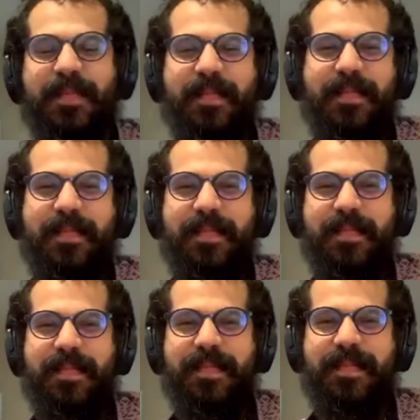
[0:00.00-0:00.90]

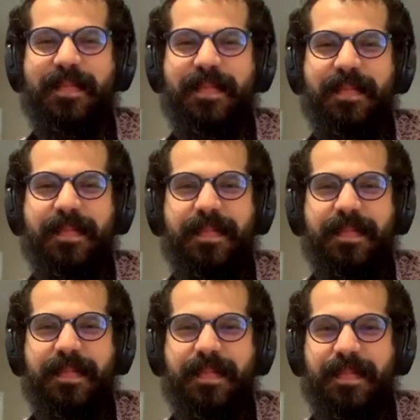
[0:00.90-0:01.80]

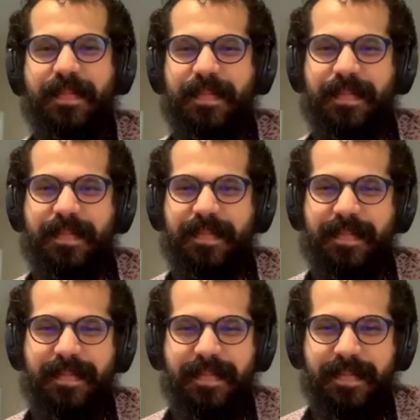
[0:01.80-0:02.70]

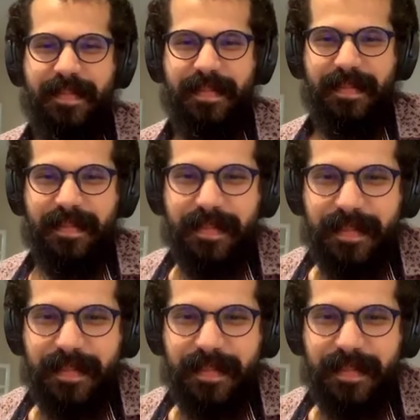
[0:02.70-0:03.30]
Nobody speaks.